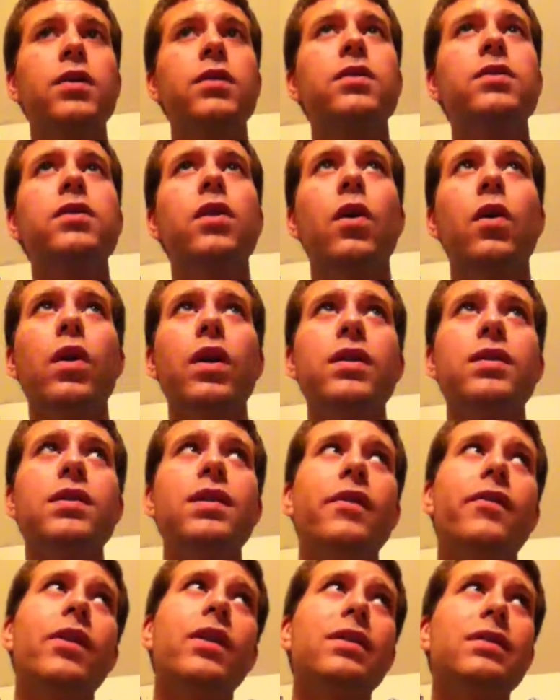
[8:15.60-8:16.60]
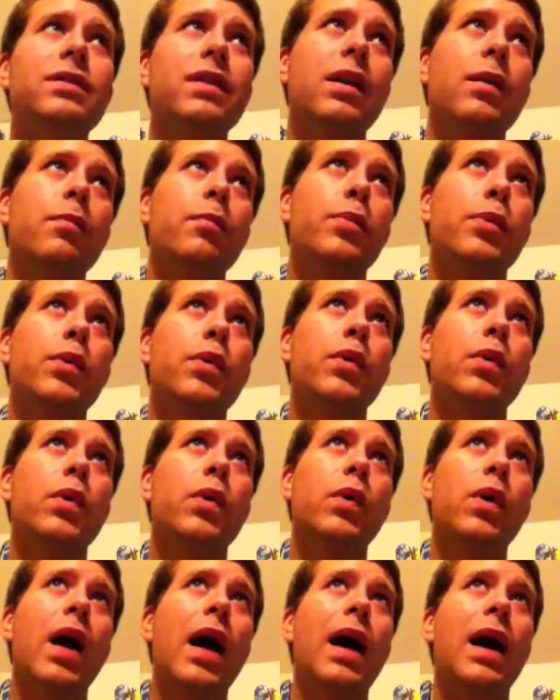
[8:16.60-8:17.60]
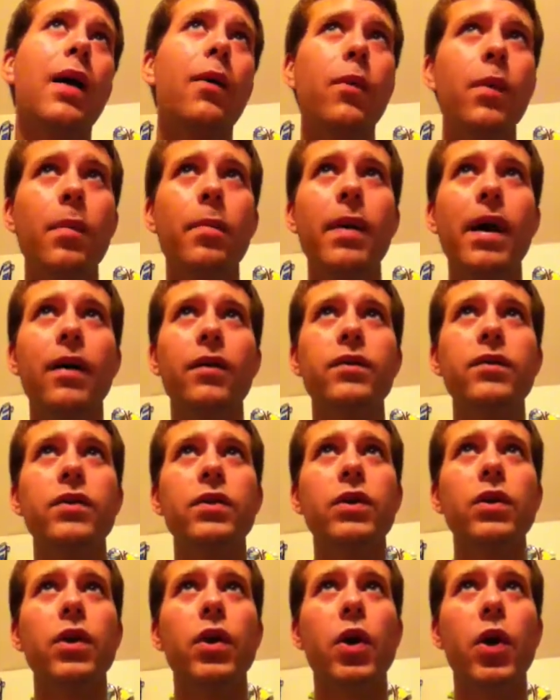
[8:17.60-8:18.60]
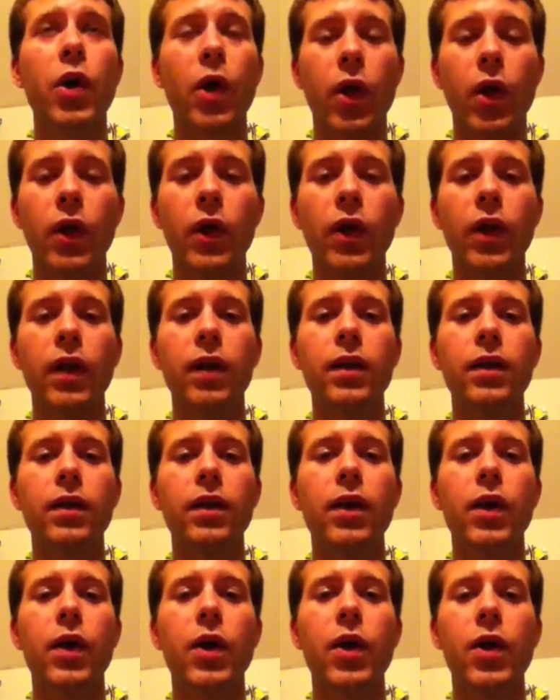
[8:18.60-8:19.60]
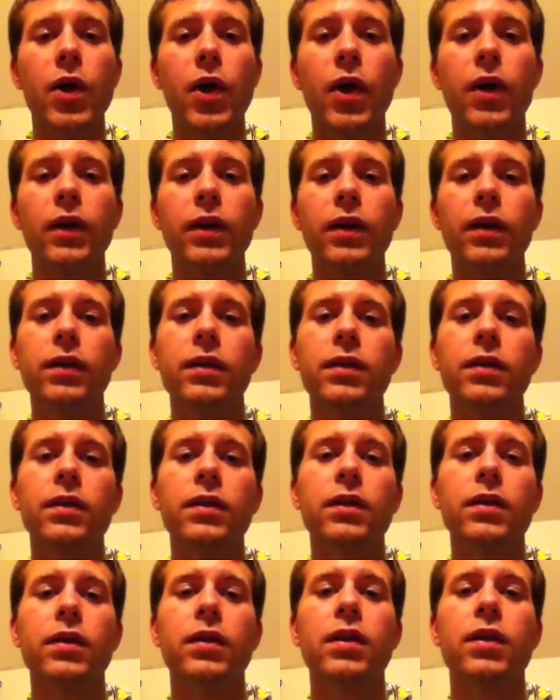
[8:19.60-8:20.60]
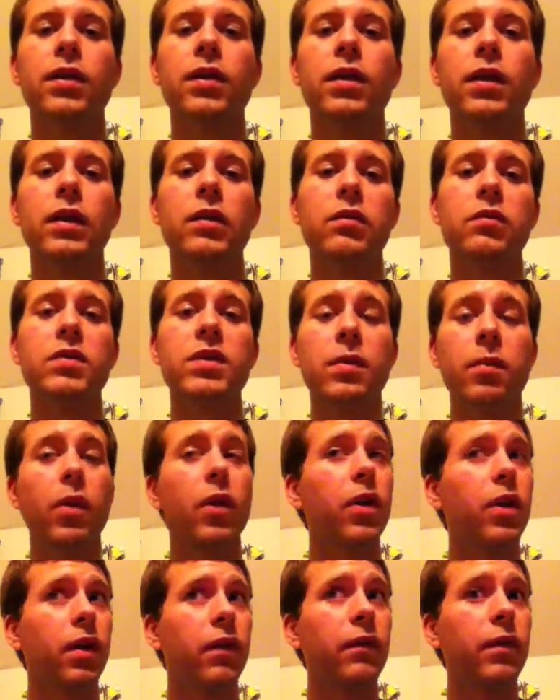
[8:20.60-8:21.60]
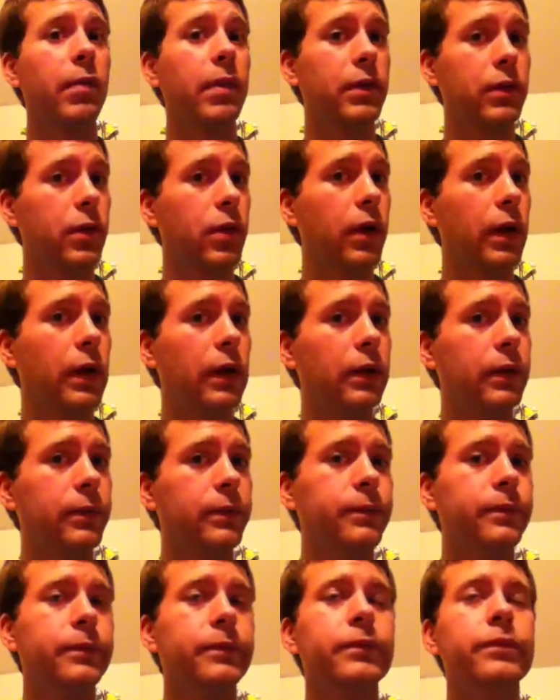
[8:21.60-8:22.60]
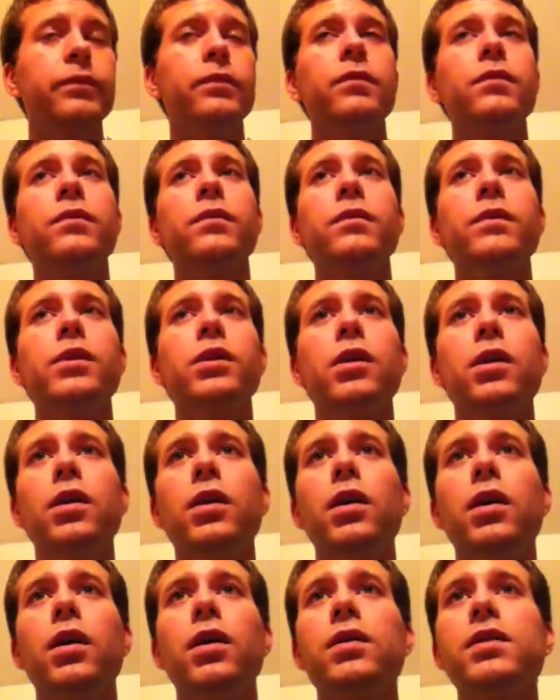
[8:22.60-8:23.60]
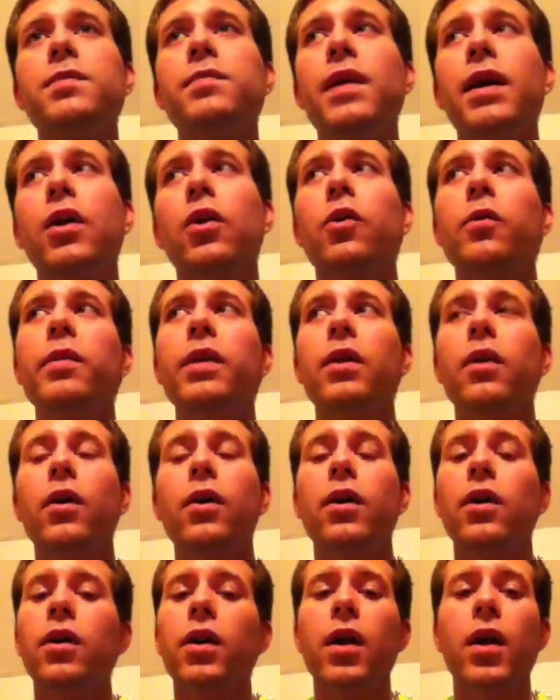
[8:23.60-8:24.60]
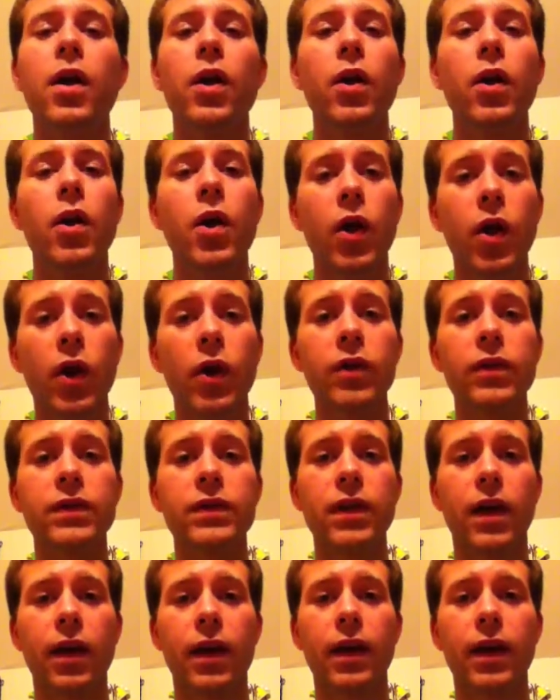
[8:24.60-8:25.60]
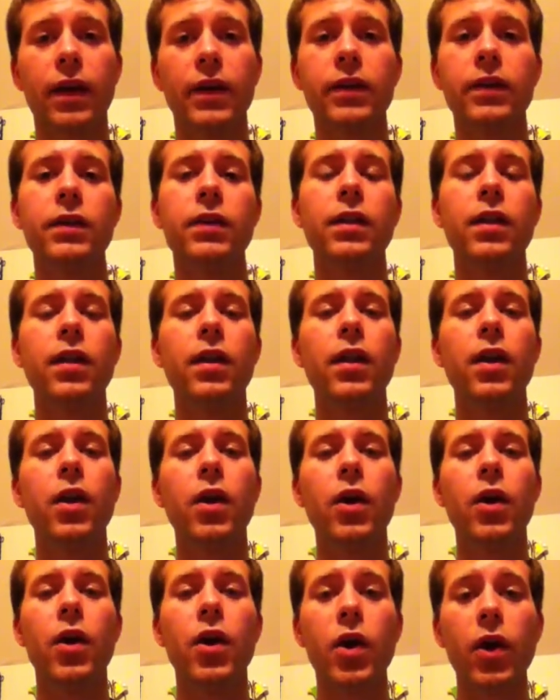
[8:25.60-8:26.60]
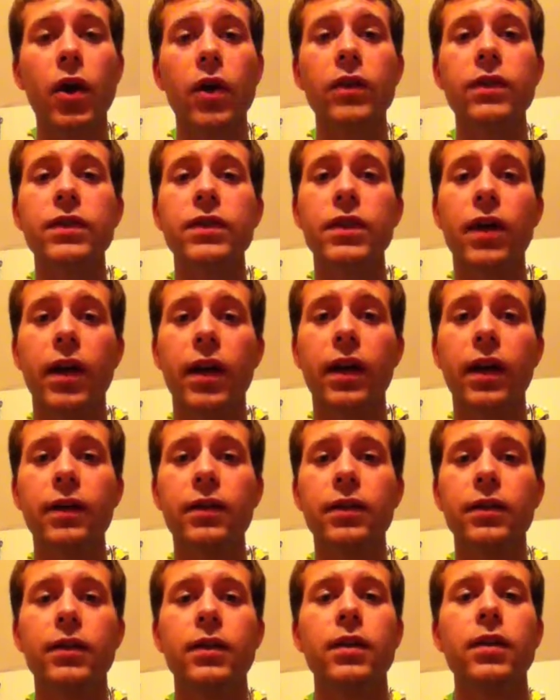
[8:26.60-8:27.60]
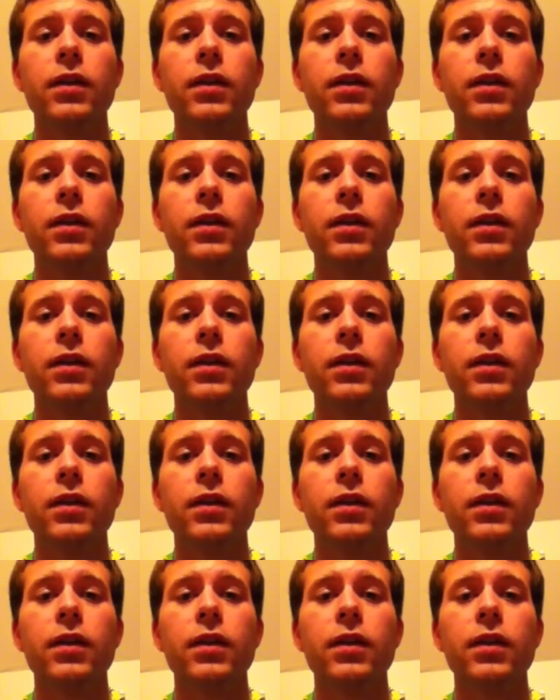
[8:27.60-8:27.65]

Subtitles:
So let's give an example. How about grön? Grön. Simple enough, that means green. Let's make it a little bit longer. Grönsaker. Grönsaker.